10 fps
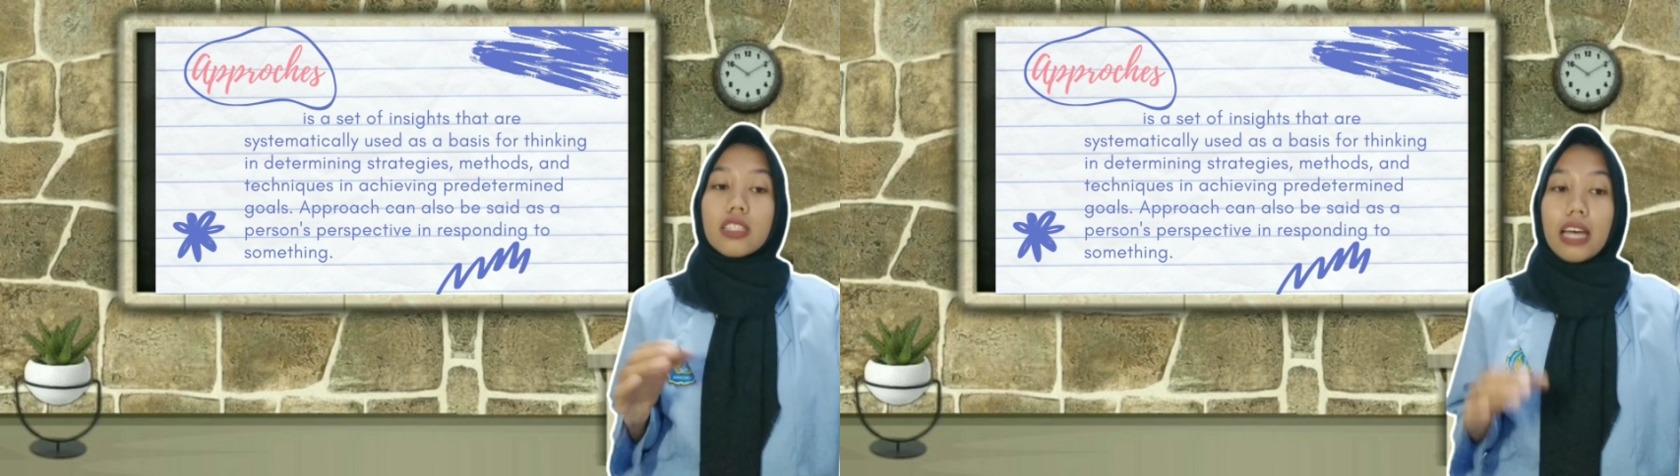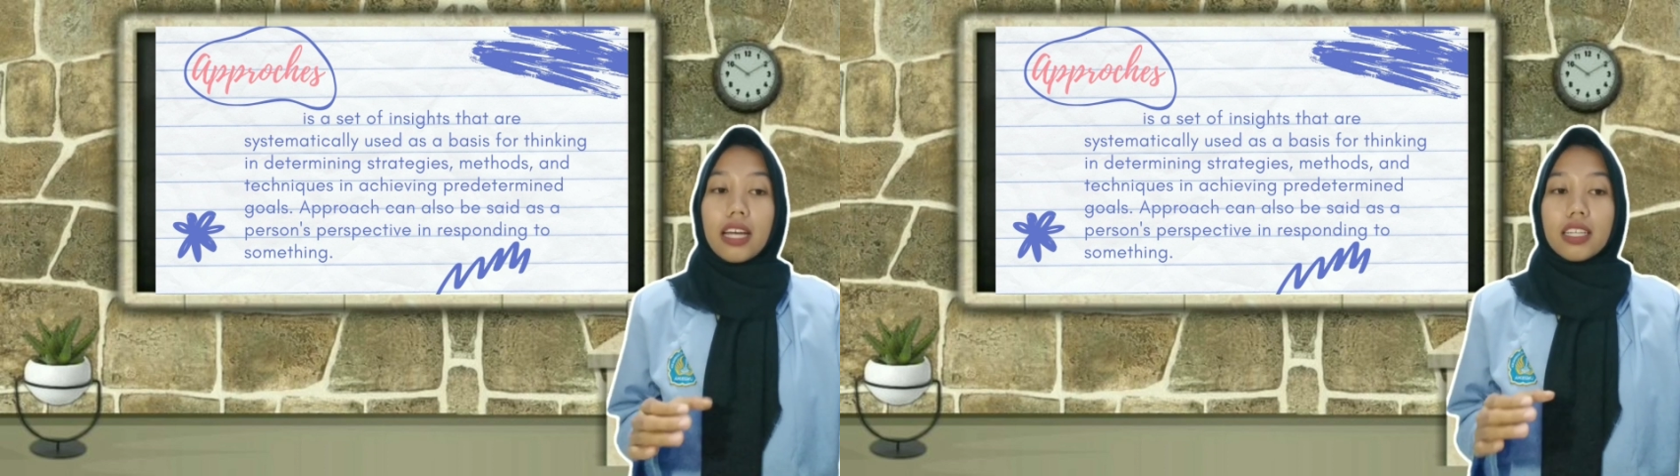
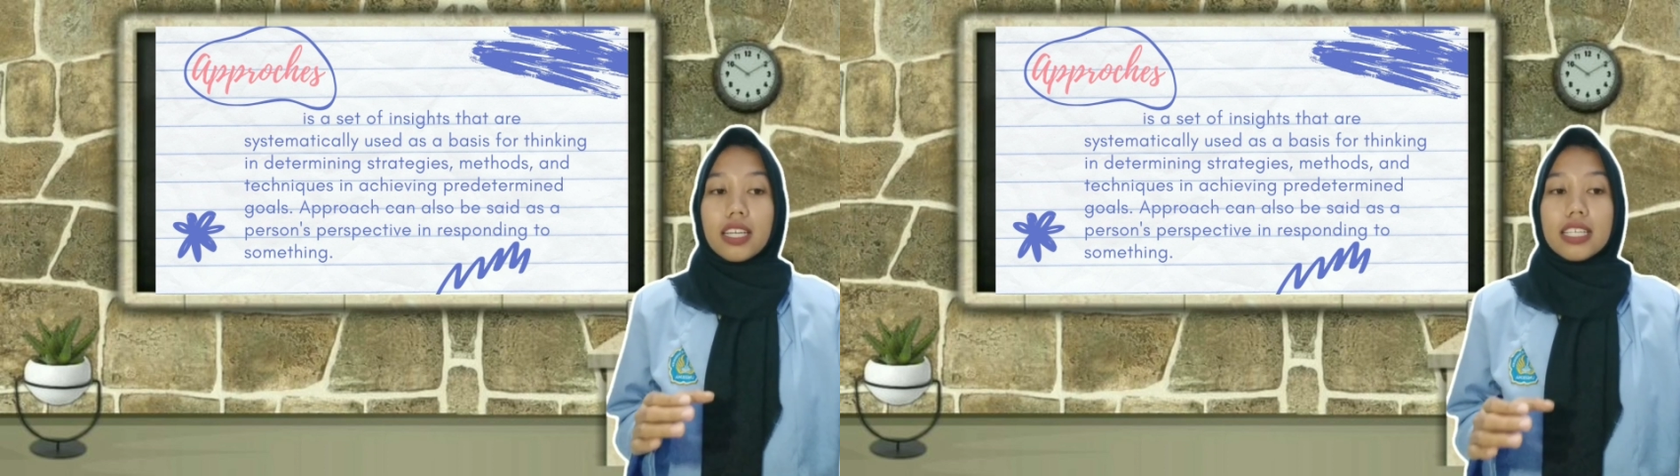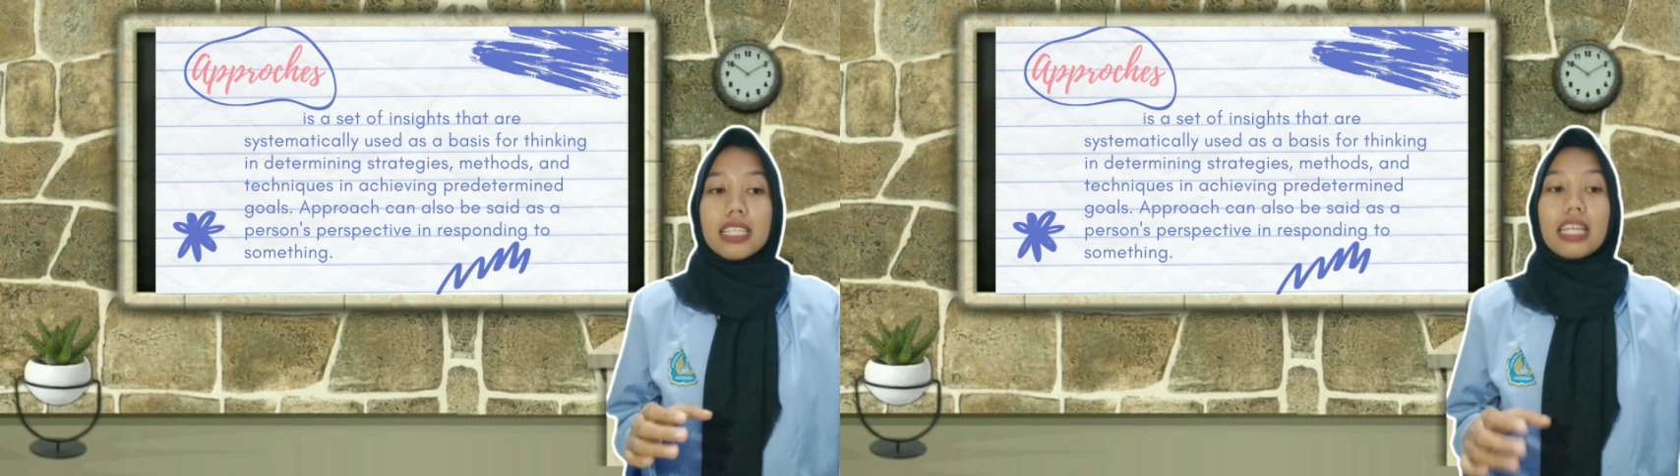
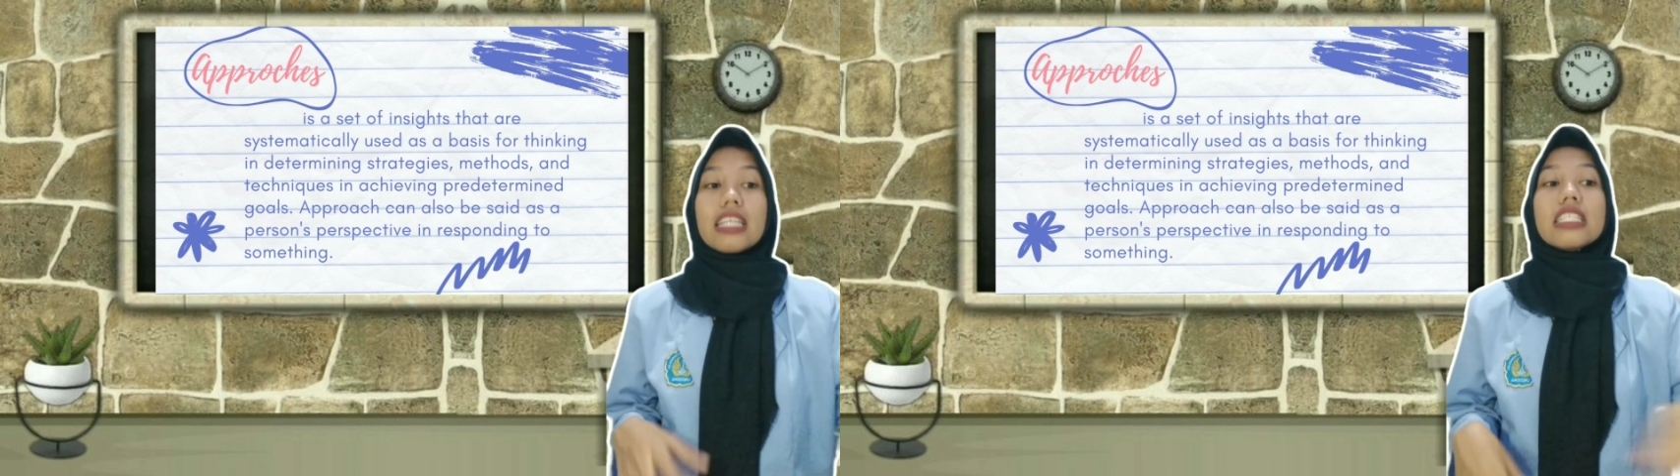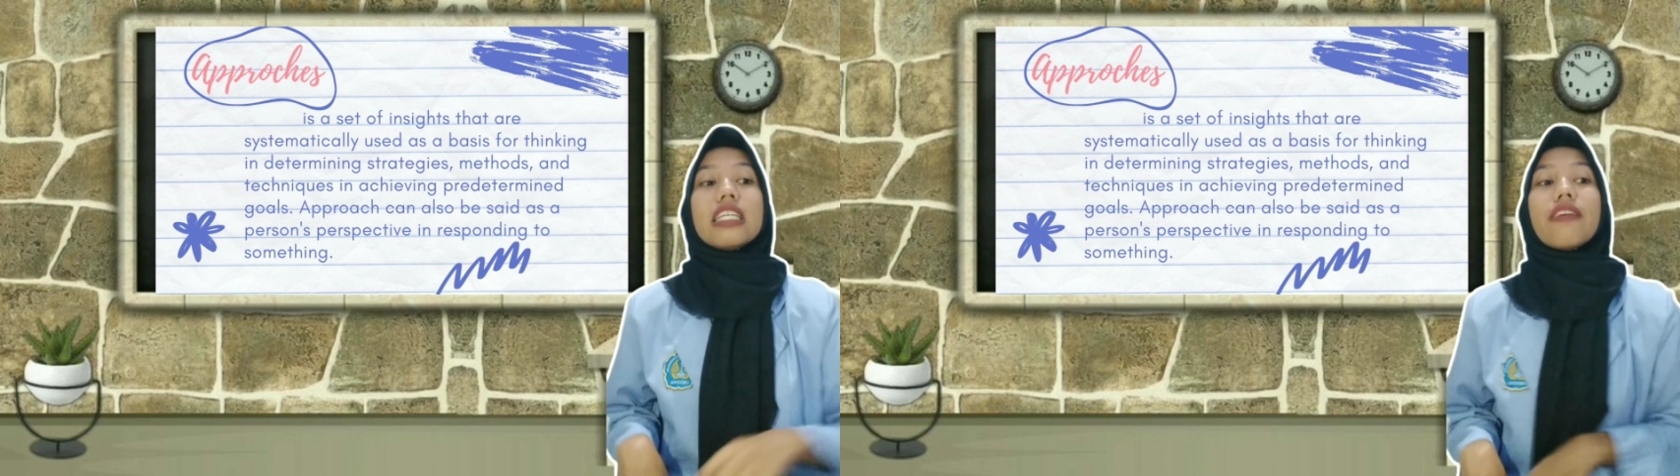techniques in
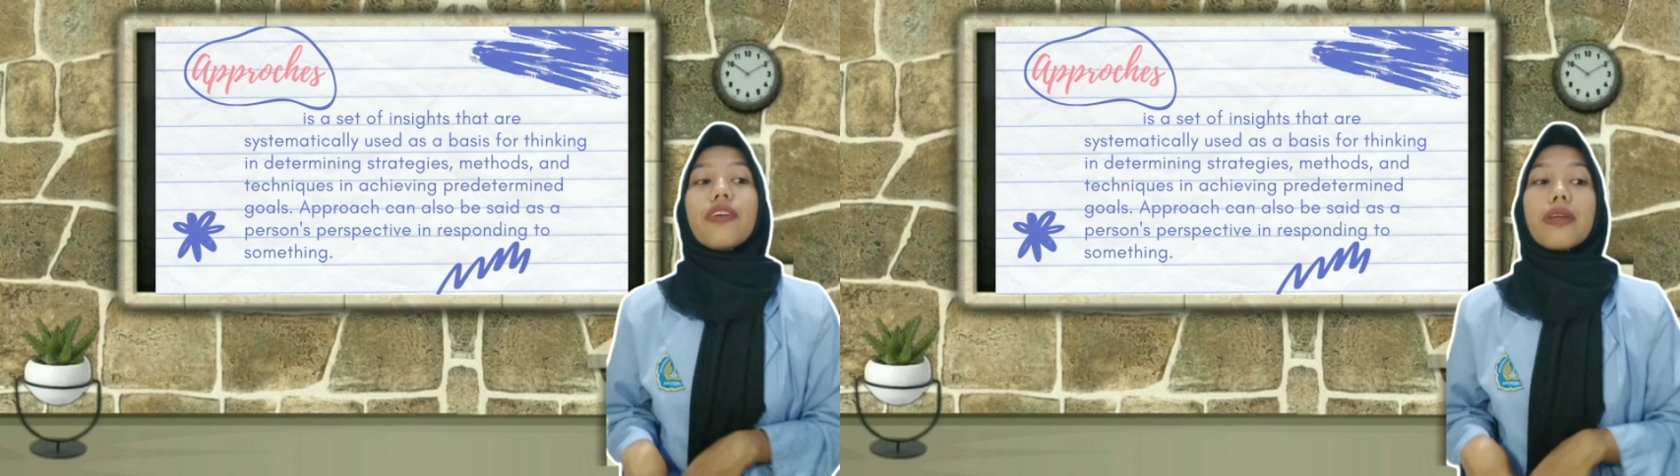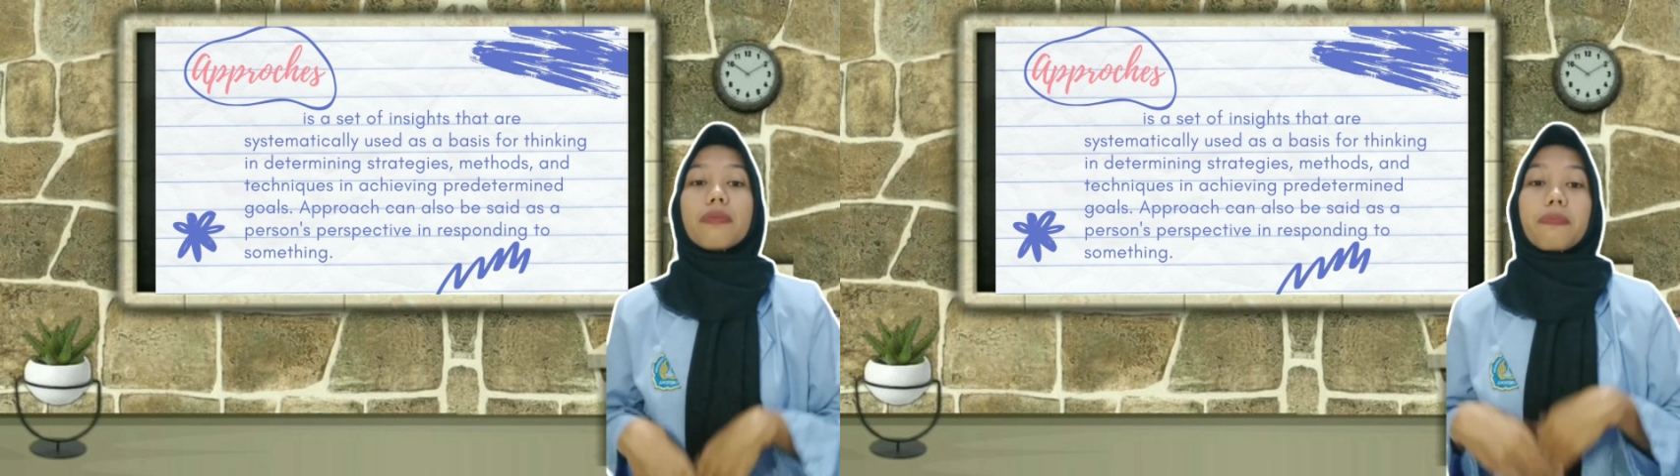
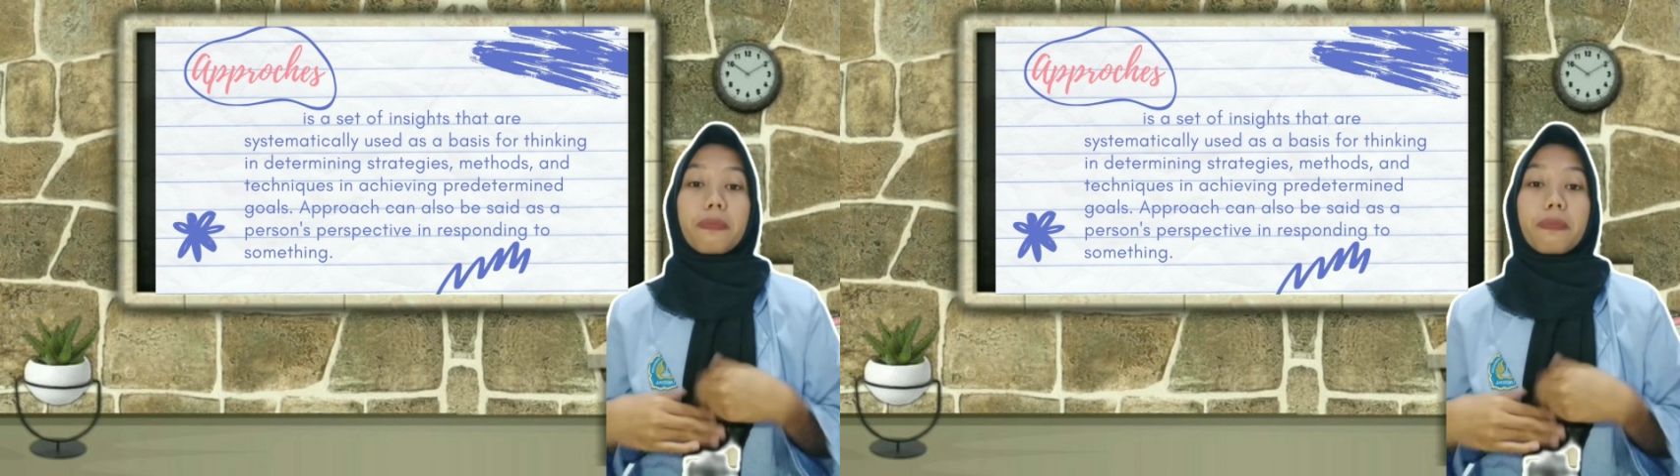achieving